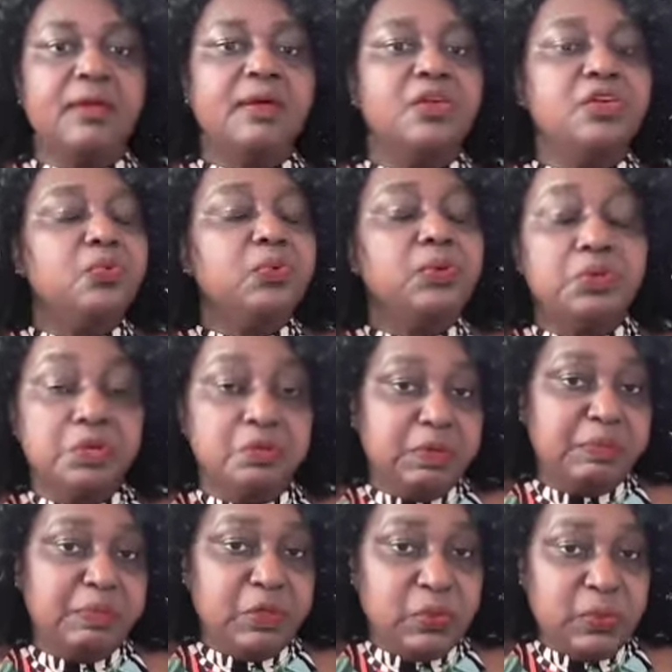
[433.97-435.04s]
you will not be
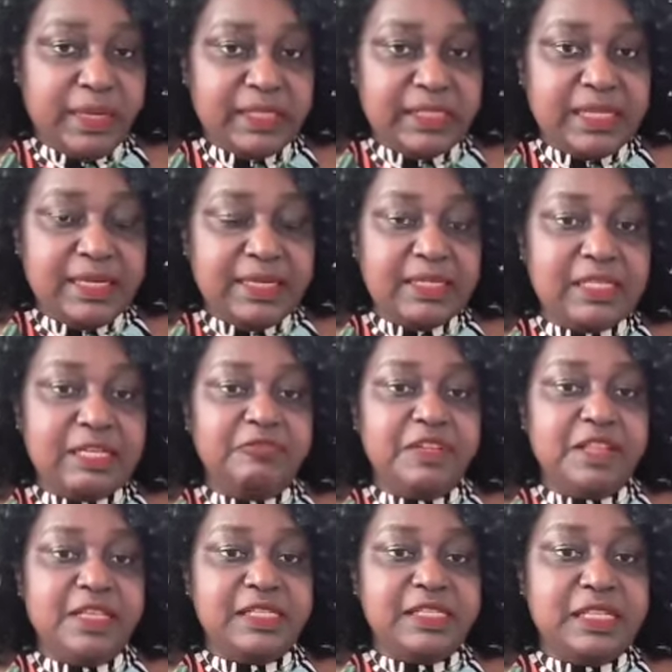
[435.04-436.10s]
able to extend it
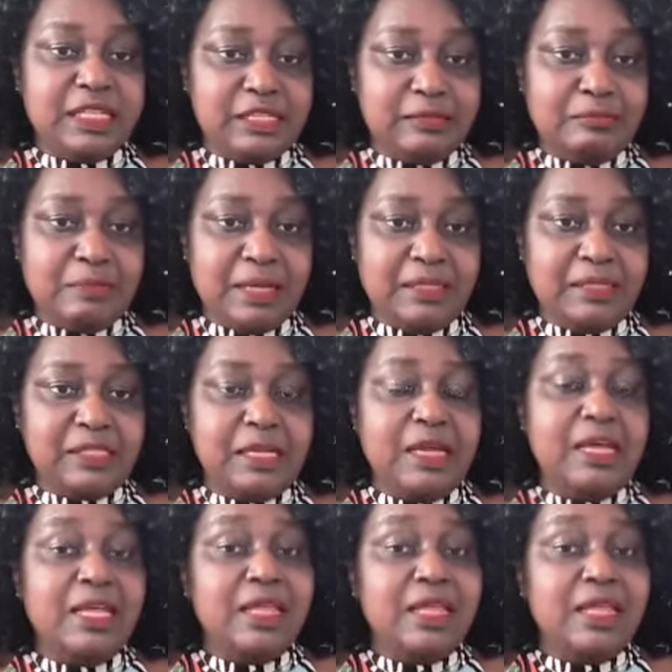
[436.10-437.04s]
after the 6 months.